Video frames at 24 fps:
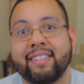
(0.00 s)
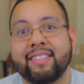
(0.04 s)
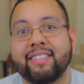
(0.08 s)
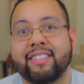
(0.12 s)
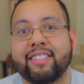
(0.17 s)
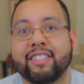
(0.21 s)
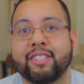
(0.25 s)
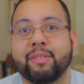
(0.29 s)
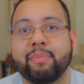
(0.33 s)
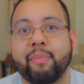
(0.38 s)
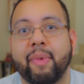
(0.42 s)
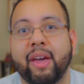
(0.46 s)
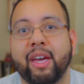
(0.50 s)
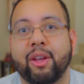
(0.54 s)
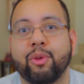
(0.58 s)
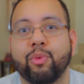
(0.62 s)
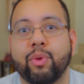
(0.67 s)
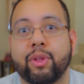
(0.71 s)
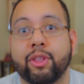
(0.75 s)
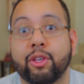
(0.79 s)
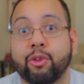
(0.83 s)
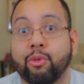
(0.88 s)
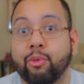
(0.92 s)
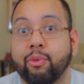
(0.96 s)
just made
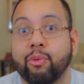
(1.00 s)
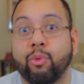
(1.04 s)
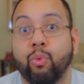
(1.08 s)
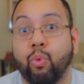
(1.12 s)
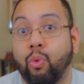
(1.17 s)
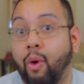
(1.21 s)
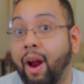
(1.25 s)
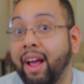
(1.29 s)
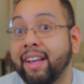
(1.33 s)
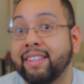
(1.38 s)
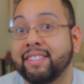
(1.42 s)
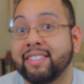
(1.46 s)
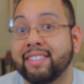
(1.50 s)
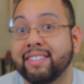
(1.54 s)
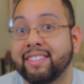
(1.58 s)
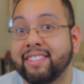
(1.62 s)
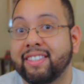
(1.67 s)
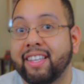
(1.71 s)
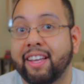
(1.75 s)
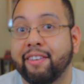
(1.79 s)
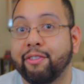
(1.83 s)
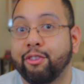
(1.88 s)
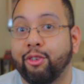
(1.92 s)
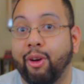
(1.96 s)
with rice
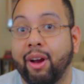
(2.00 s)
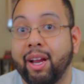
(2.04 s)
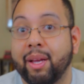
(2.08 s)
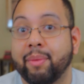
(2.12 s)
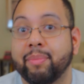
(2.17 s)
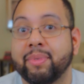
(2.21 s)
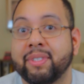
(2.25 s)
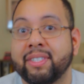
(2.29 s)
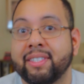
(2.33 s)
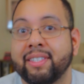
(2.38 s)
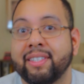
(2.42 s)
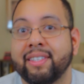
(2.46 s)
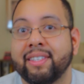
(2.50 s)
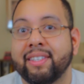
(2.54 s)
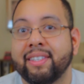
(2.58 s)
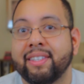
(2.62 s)
instead of grapes.